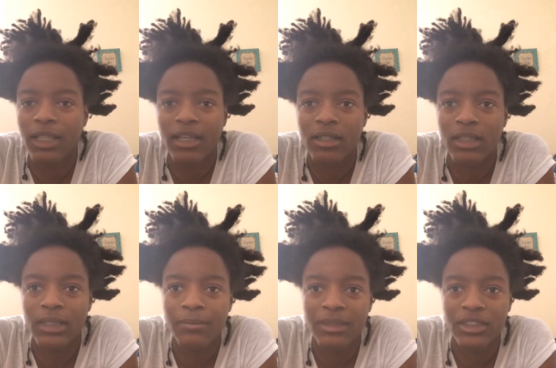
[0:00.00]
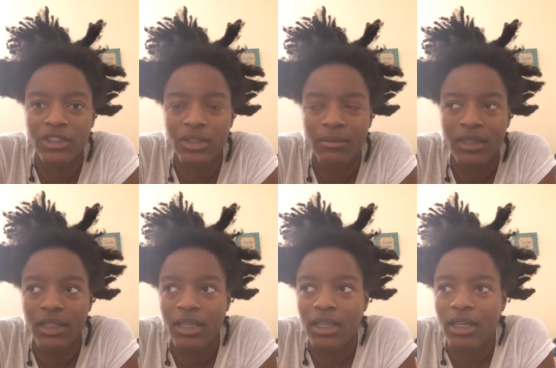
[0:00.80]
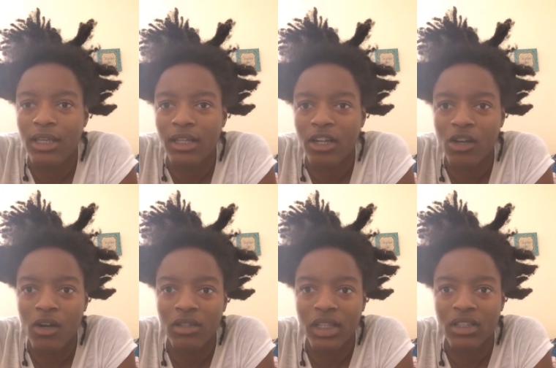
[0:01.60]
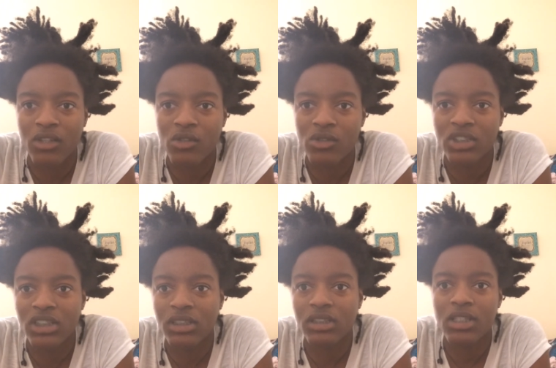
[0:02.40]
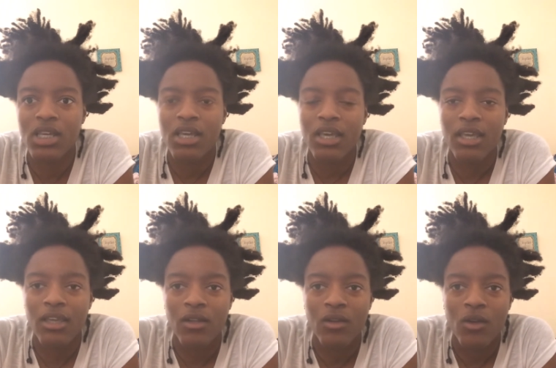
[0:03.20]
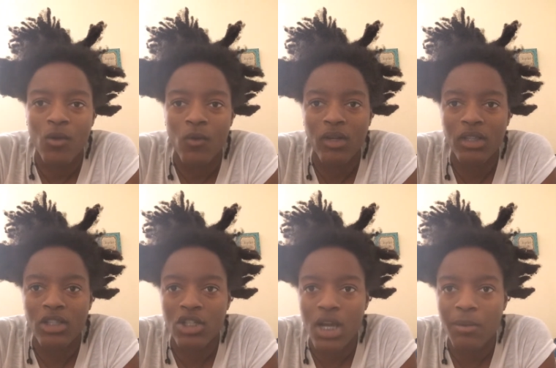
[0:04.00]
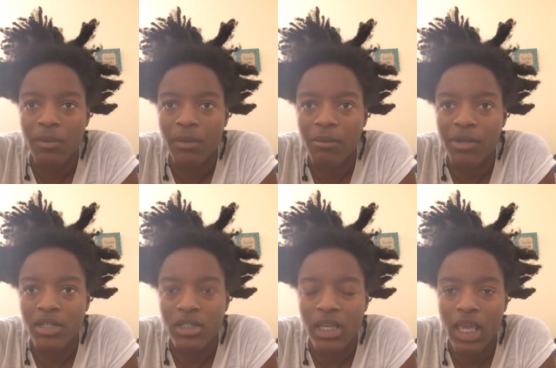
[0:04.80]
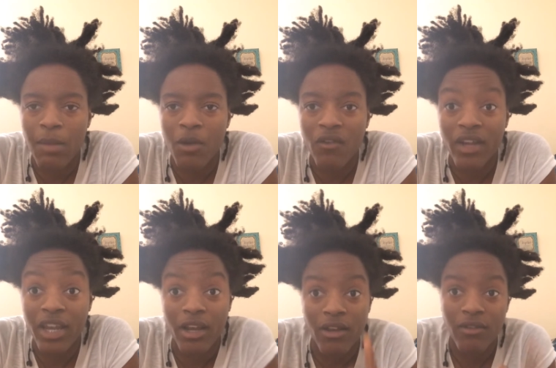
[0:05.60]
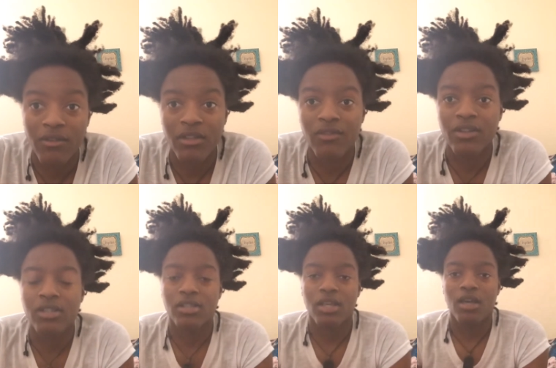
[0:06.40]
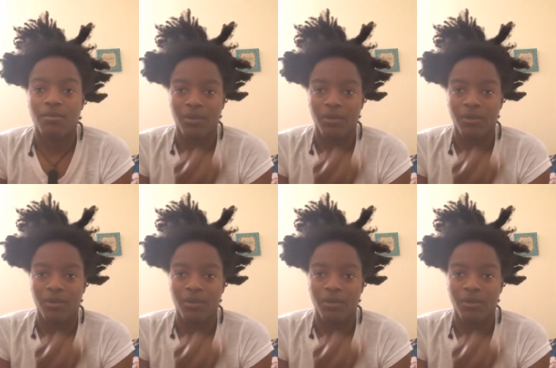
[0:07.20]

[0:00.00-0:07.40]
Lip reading: Columbus or something, and they're called like the Kojis. And one of the tribal members, they came over here for the first time,